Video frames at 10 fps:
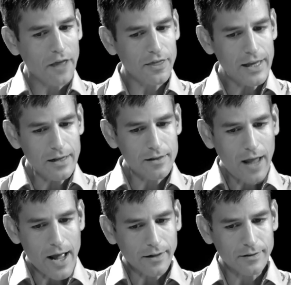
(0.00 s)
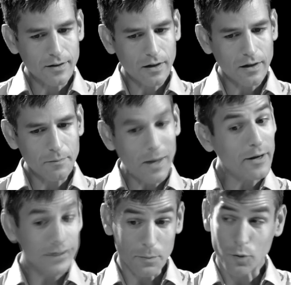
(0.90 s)
I think that maybe
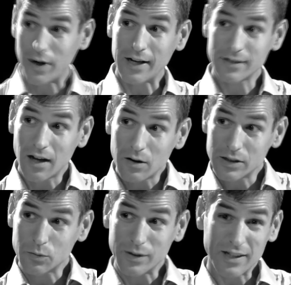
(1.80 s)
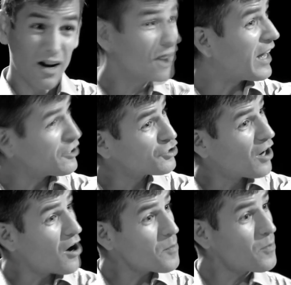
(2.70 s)
because the print I saw just wasn't all that
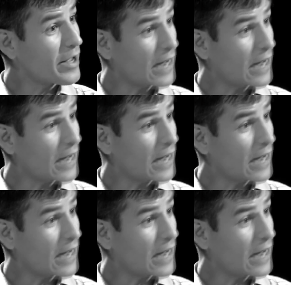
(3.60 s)
sharp.